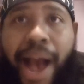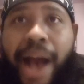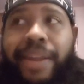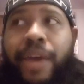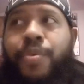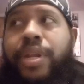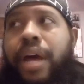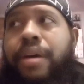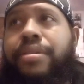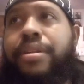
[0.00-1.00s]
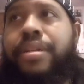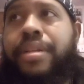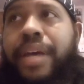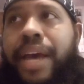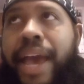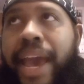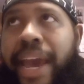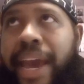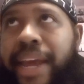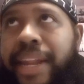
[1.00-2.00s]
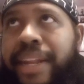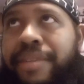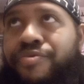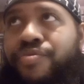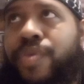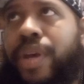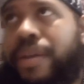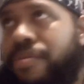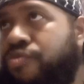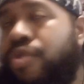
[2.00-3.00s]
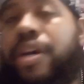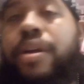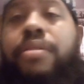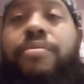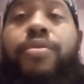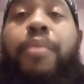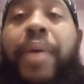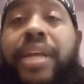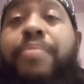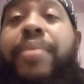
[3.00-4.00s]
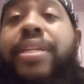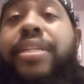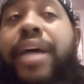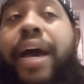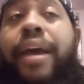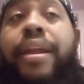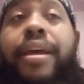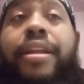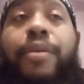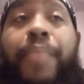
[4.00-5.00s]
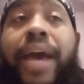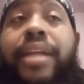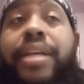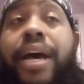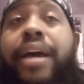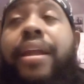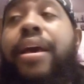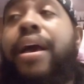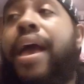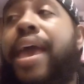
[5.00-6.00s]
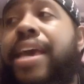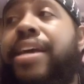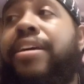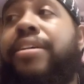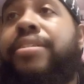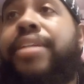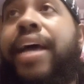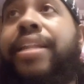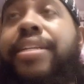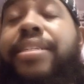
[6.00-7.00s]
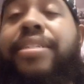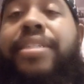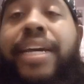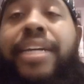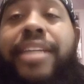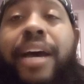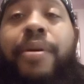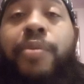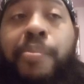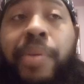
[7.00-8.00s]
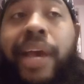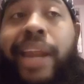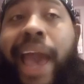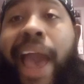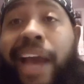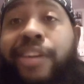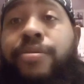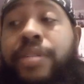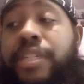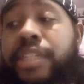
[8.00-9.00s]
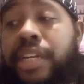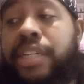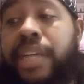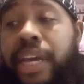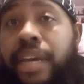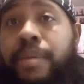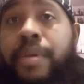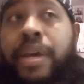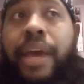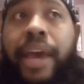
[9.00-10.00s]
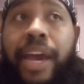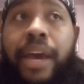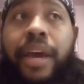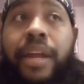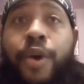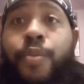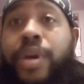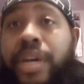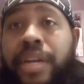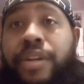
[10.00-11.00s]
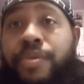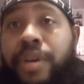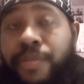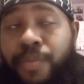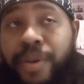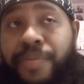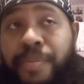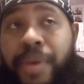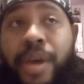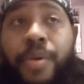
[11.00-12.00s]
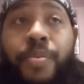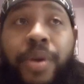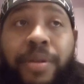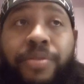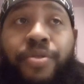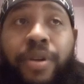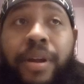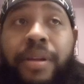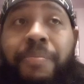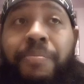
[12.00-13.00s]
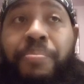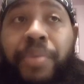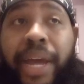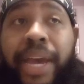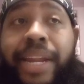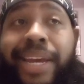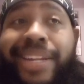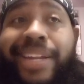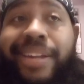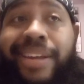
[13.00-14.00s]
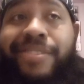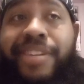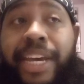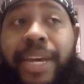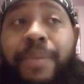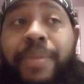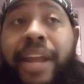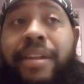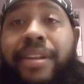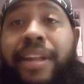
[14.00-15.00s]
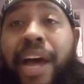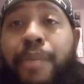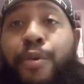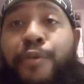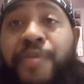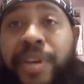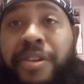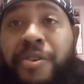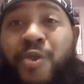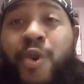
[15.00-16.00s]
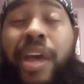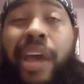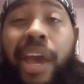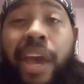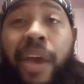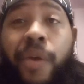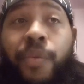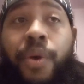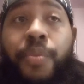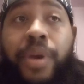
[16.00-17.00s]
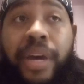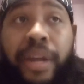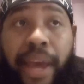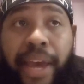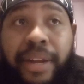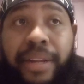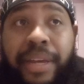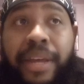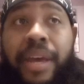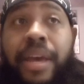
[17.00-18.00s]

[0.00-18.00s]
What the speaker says: I was like, we lost. And look, the pessimistic side, the bad side, is that this is the second time that we played an actual legit team, and we couldn't do nothing with them. We sort of played against another team that is a lot more physical, and we couldn't handle it.